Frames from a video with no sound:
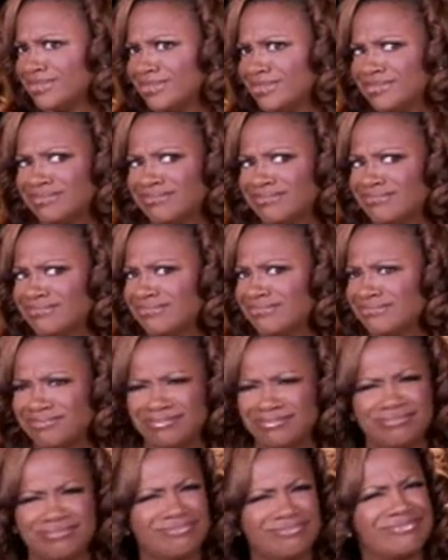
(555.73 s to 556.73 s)
way you just
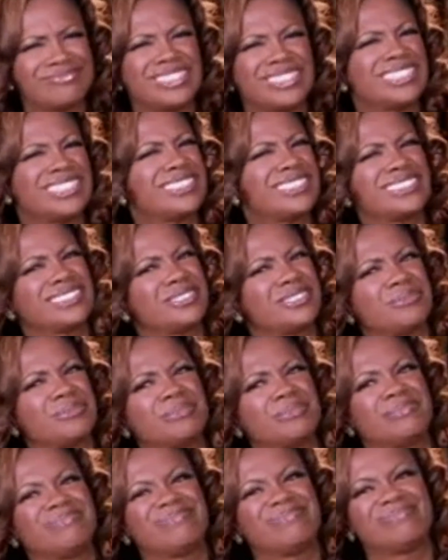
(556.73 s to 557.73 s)
did. Your arms
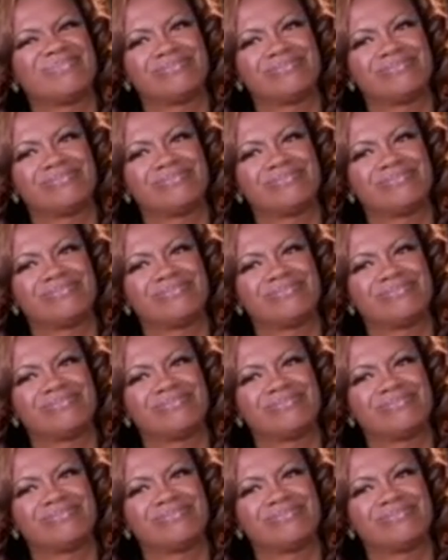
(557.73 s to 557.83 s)
almost broke